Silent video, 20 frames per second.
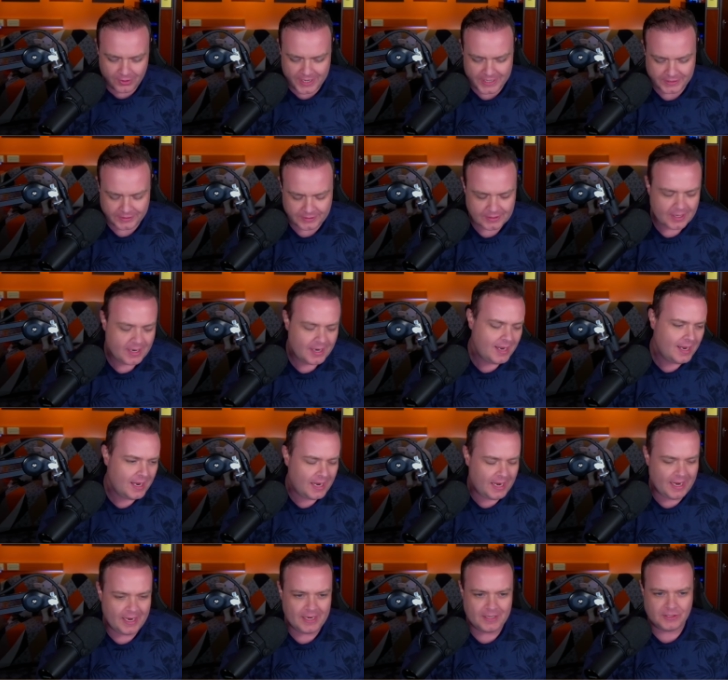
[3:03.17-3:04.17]
Chris
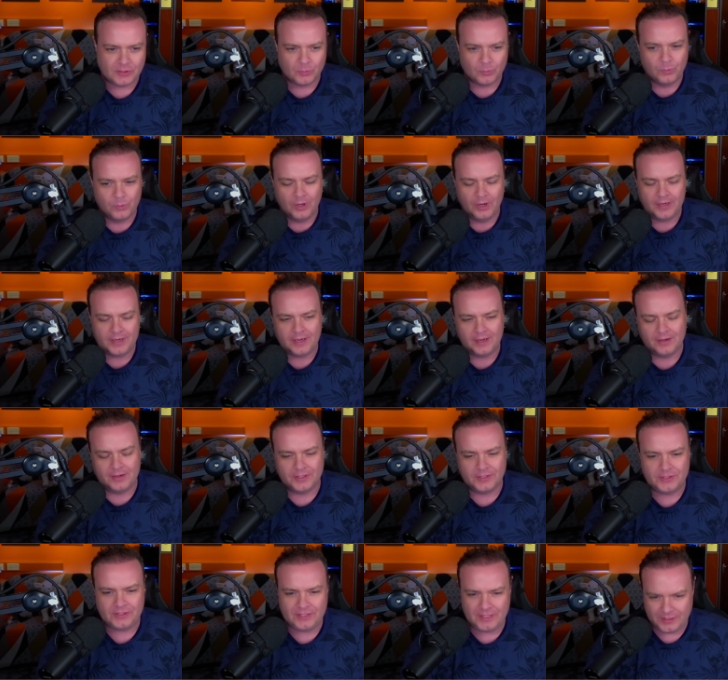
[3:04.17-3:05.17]
is working on
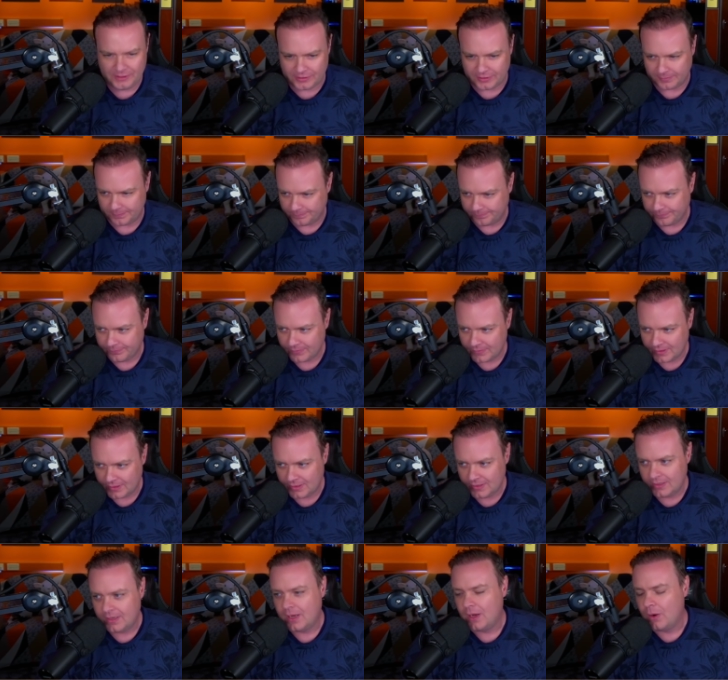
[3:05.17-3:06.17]
a system
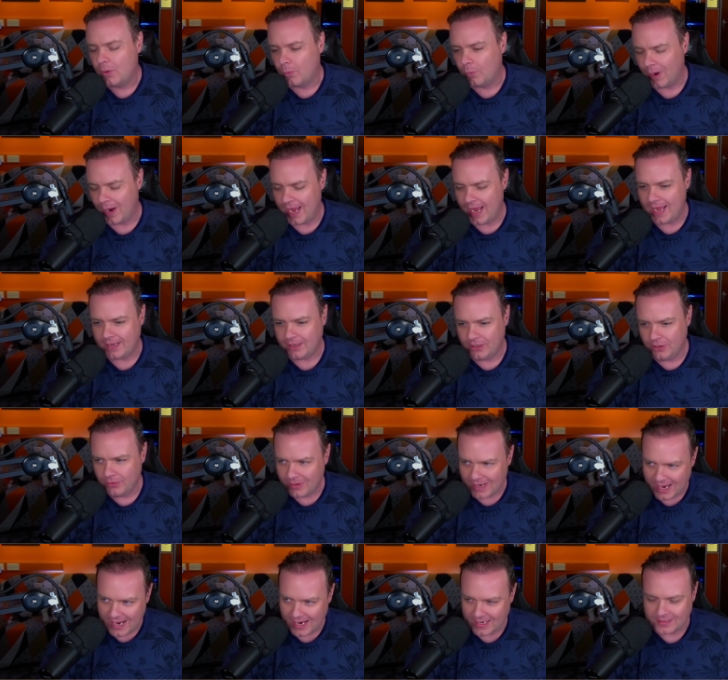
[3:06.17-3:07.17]
where you
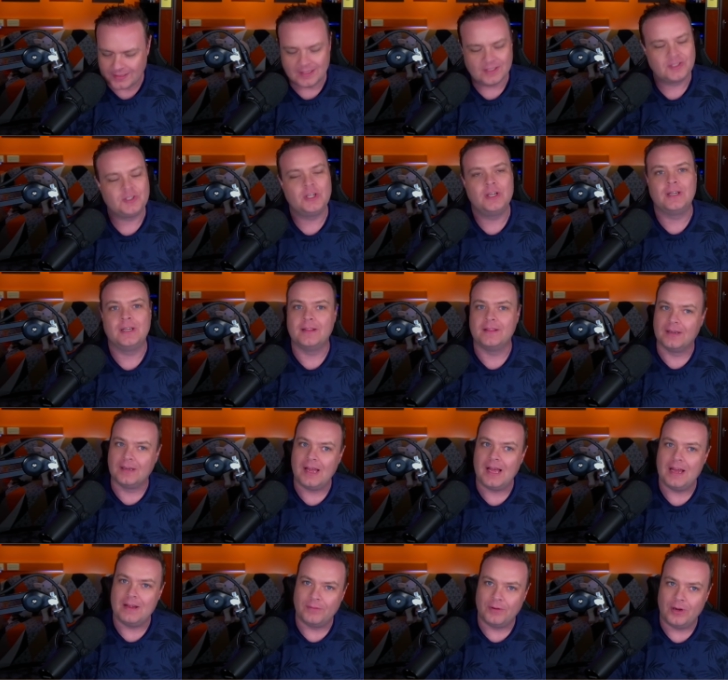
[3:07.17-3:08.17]
guys, certainly in the
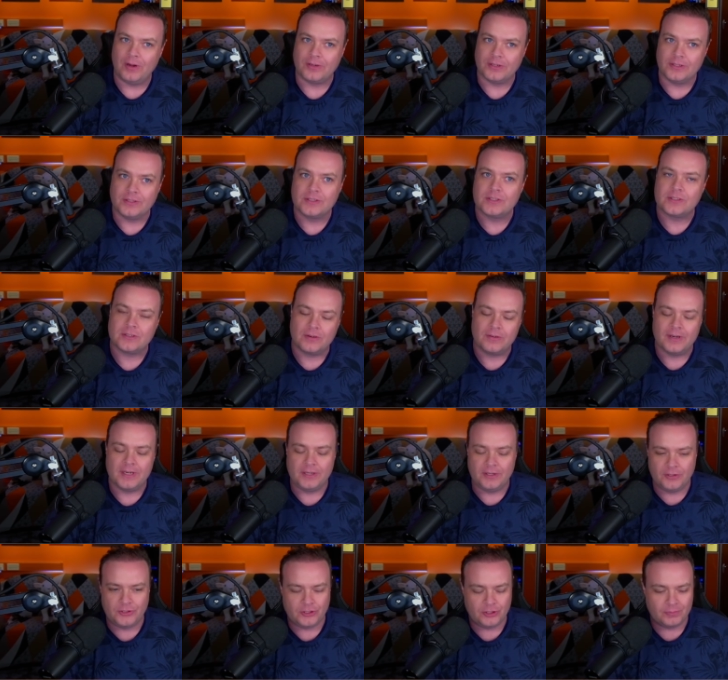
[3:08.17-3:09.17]
live audience, sorry
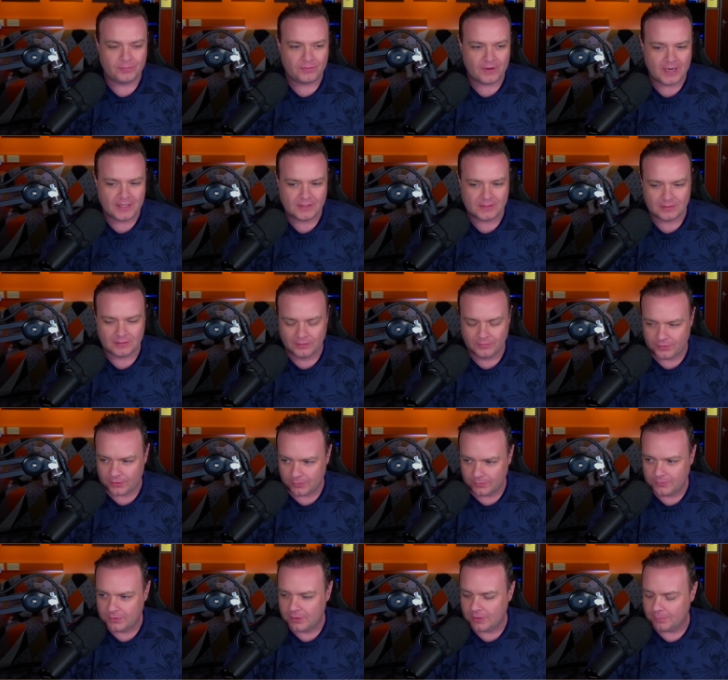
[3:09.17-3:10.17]
YouTube friends, love
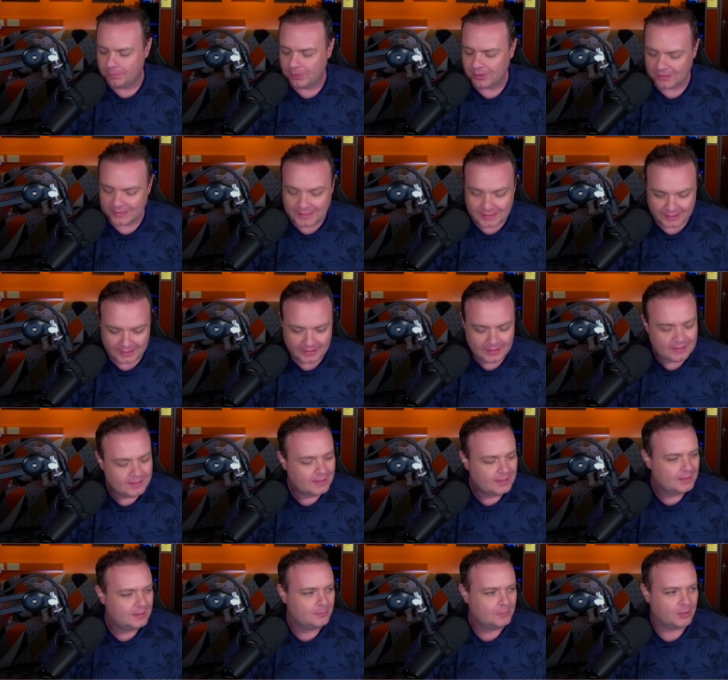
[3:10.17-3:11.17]
you completely,
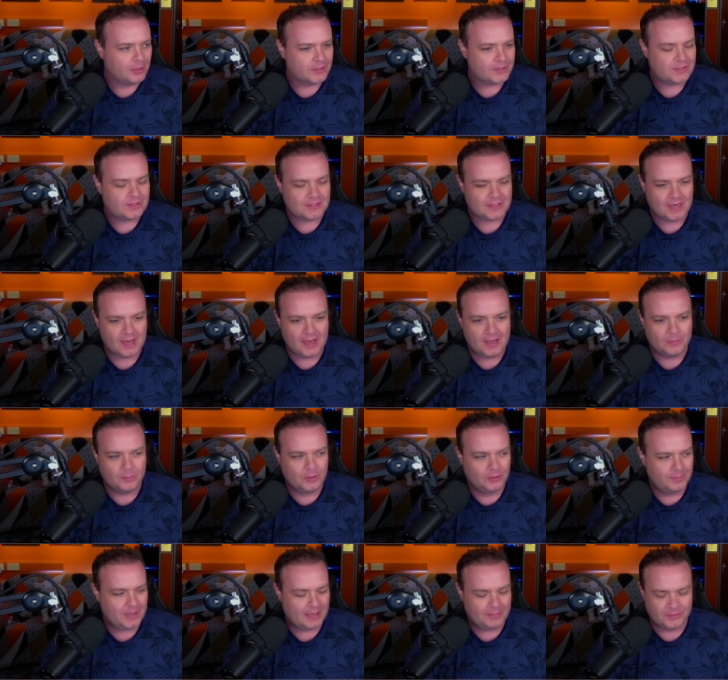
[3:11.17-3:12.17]
but
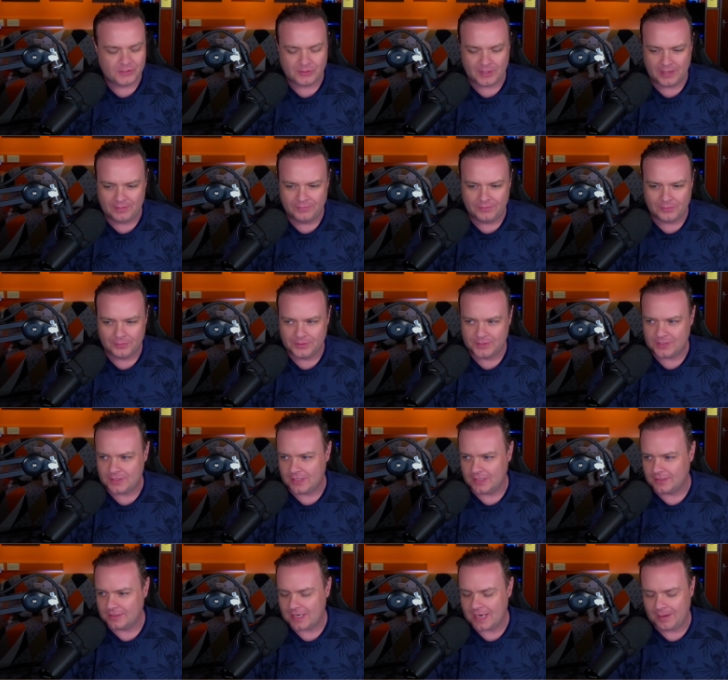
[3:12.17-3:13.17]
we'll be able to influence
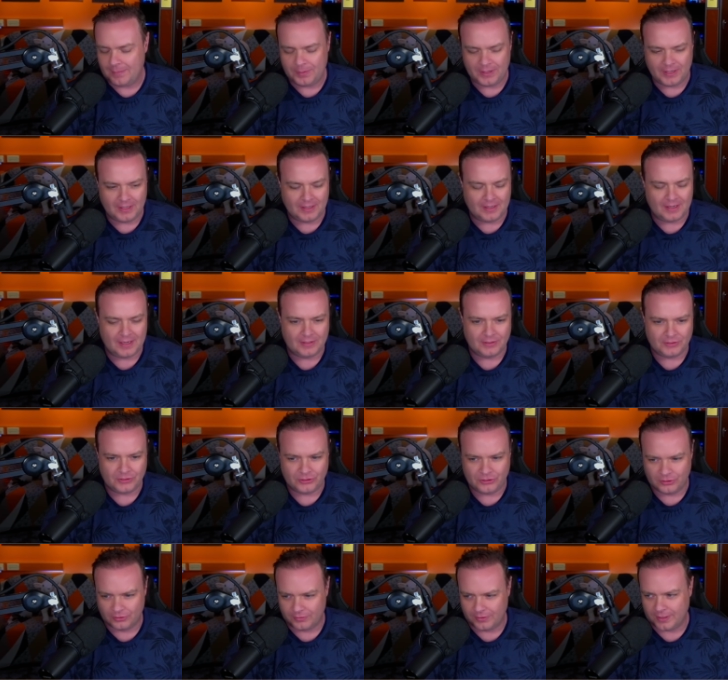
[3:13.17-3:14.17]
things happening
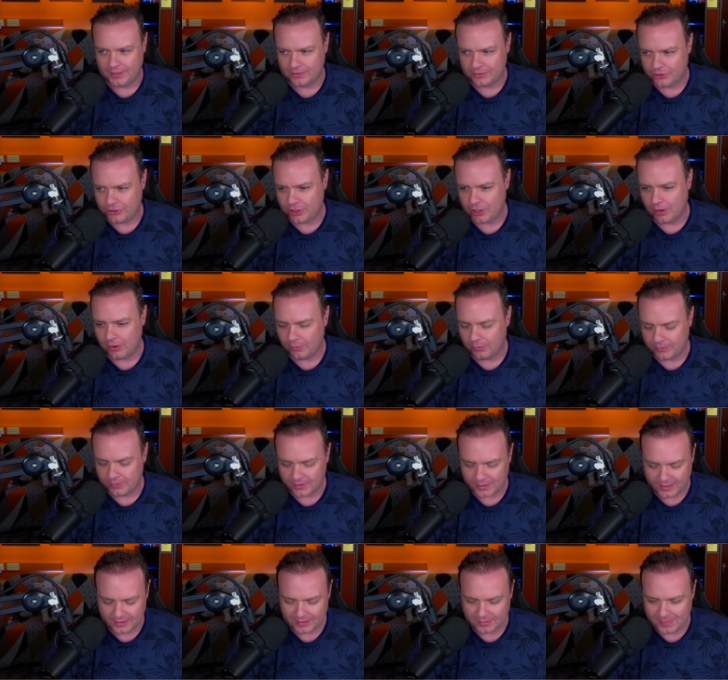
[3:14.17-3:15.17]
during the show
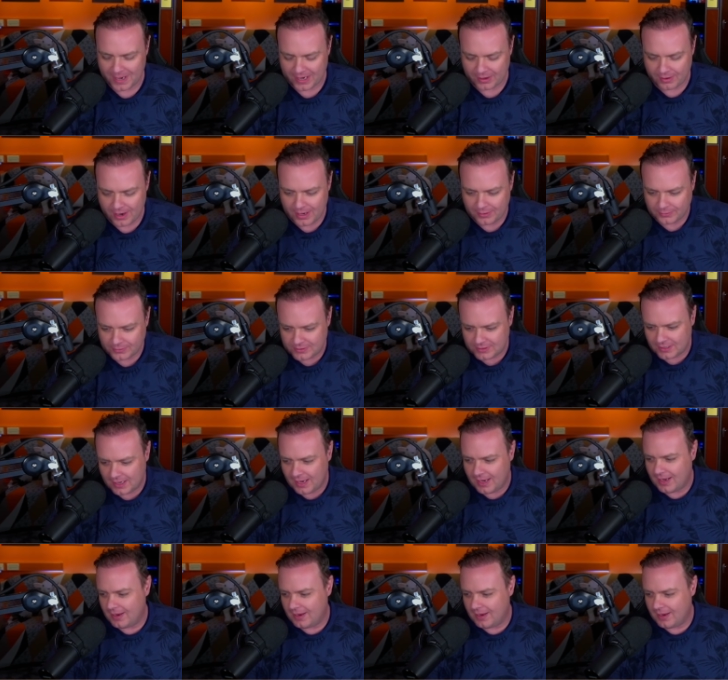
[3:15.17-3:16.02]
in the background